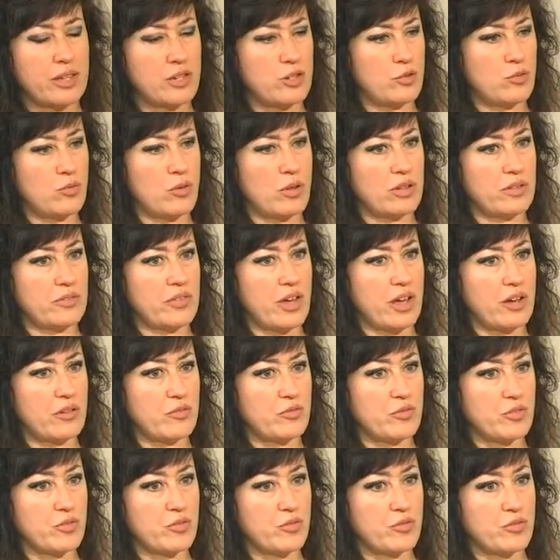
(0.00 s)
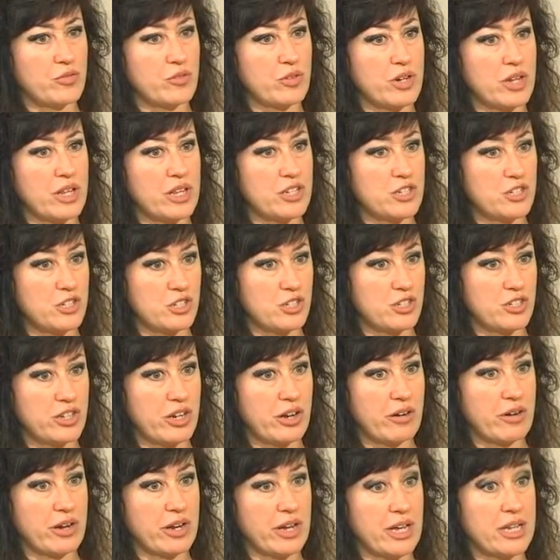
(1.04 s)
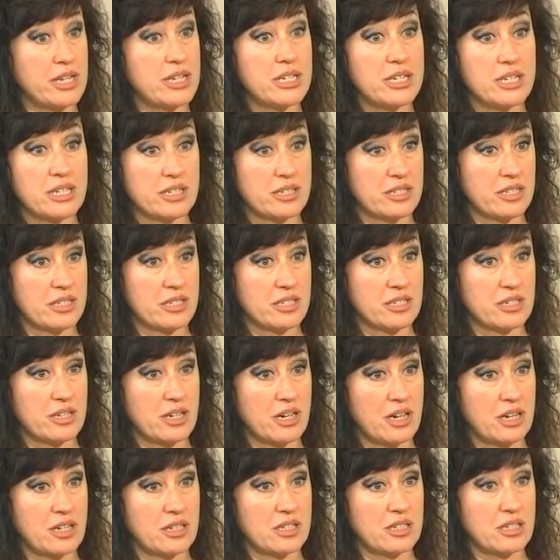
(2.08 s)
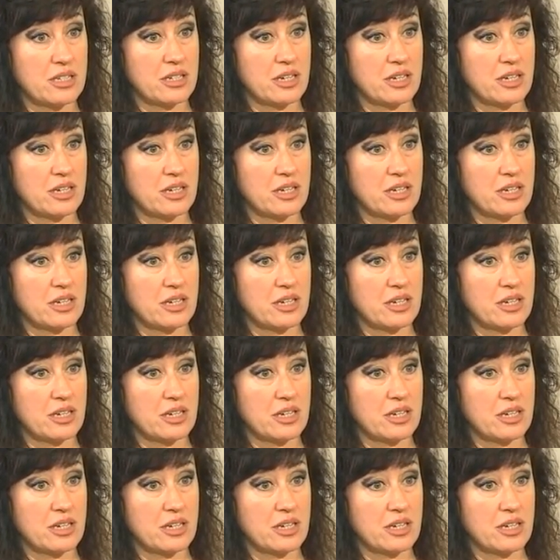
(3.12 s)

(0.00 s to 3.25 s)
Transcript: do all of that for free. It's just sharing ideas. It's not.